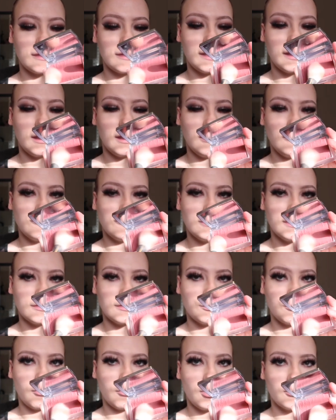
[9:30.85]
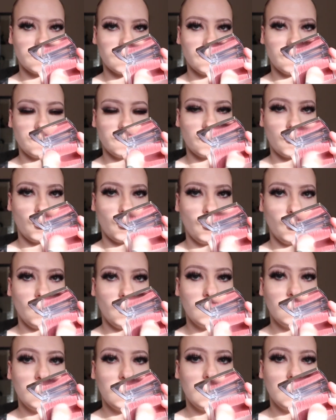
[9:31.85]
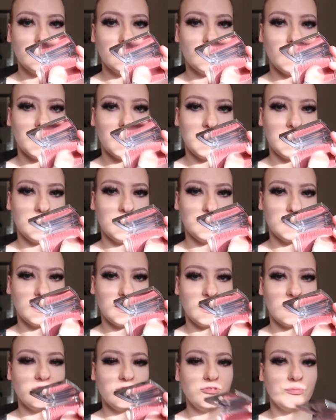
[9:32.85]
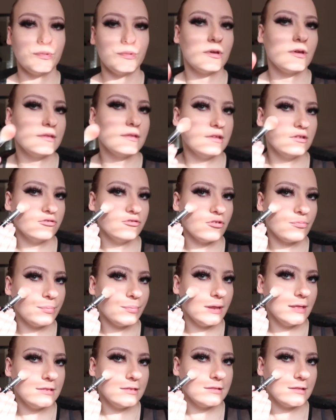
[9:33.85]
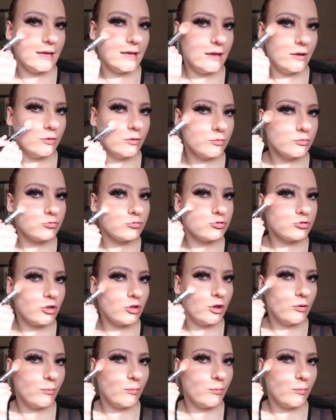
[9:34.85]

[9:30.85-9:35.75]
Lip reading: I love this brush for my blush because it just blends it out so